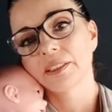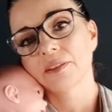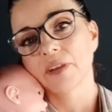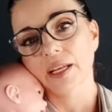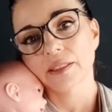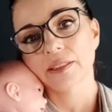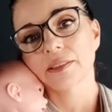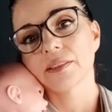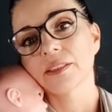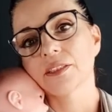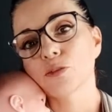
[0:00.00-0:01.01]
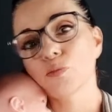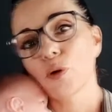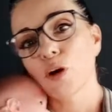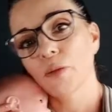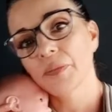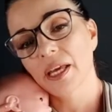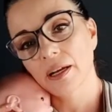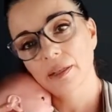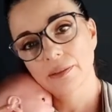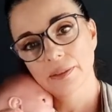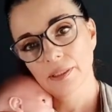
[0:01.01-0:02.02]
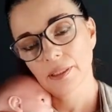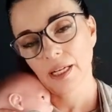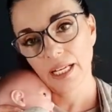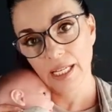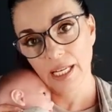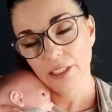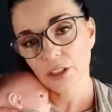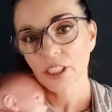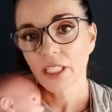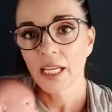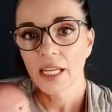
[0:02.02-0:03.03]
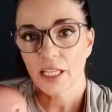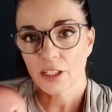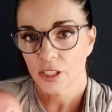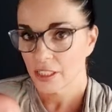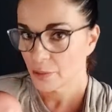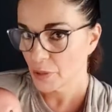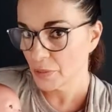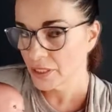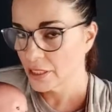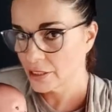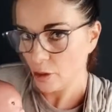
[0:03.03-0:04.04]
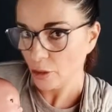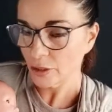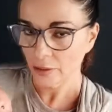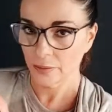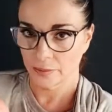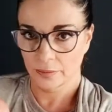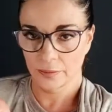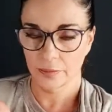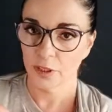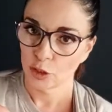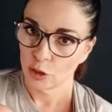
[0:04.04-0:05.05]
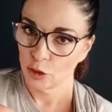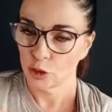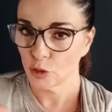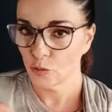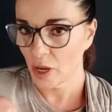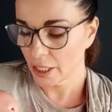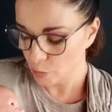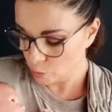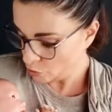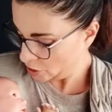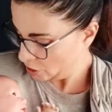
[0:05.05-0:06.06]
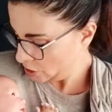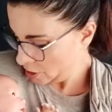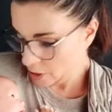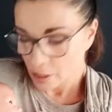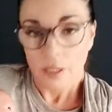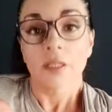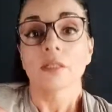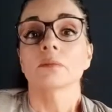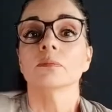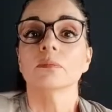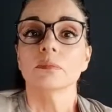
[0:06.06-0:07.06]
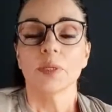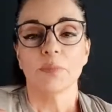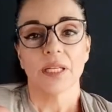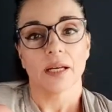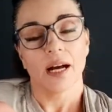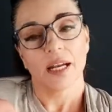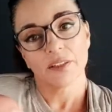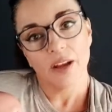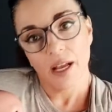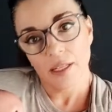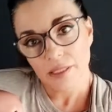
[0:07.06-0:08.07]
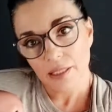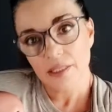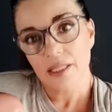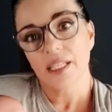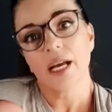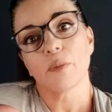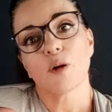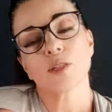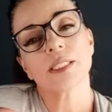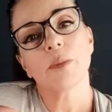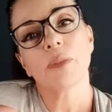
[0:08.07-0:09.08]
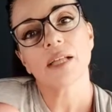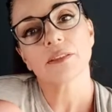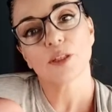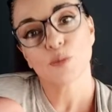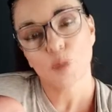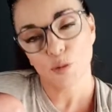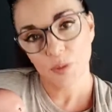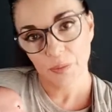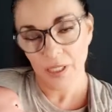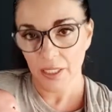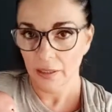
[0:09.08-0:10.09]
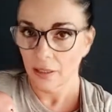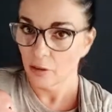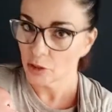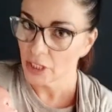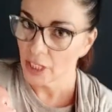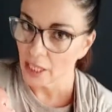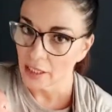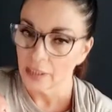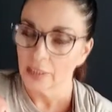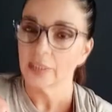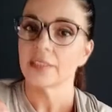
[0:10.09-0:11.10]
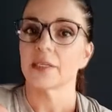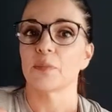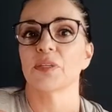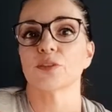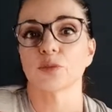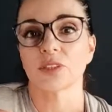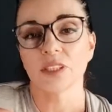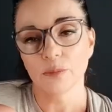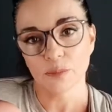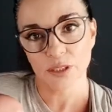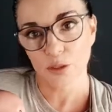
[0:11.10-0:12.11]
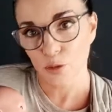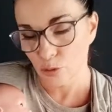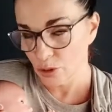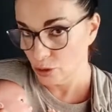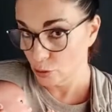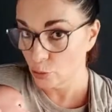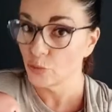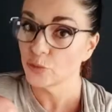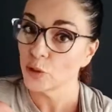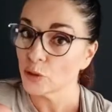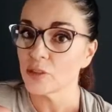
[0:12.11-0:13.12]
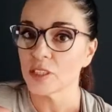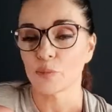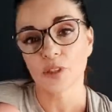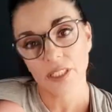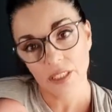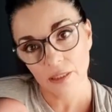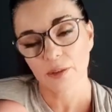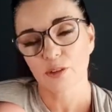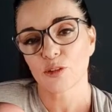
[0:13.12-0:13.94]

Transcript: This is the first adjustment. Now I'm going to bend a little and let baby find his natural position into the carrier. He usually feels calmer because he finds another support than my arms.